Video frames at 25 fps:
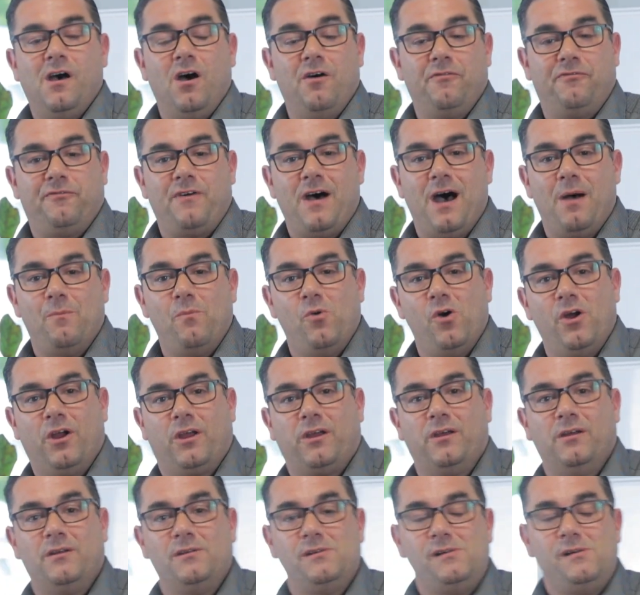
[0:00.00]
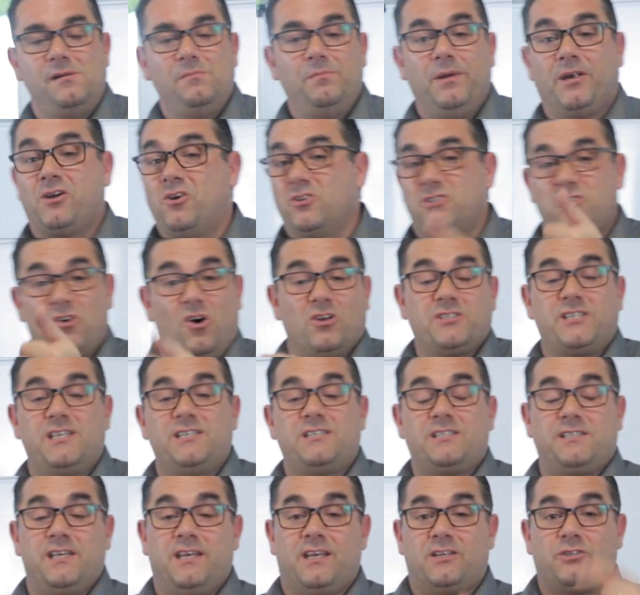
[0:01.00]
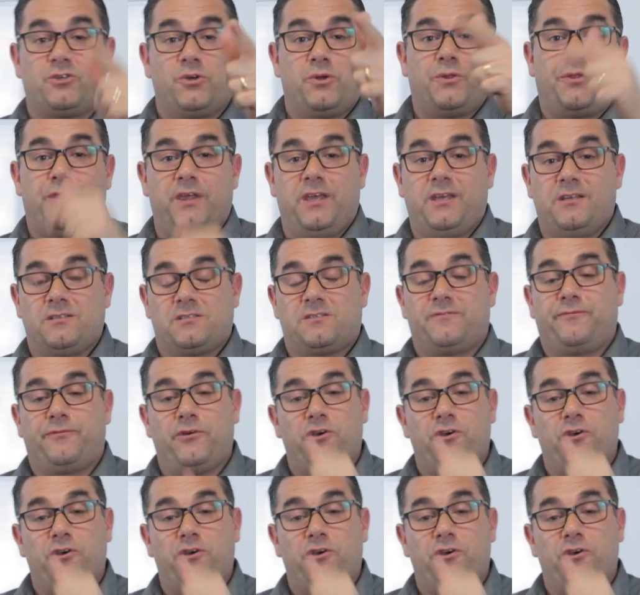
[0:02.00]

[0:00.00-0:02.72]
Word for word: of farm work. Because Aussies think two things.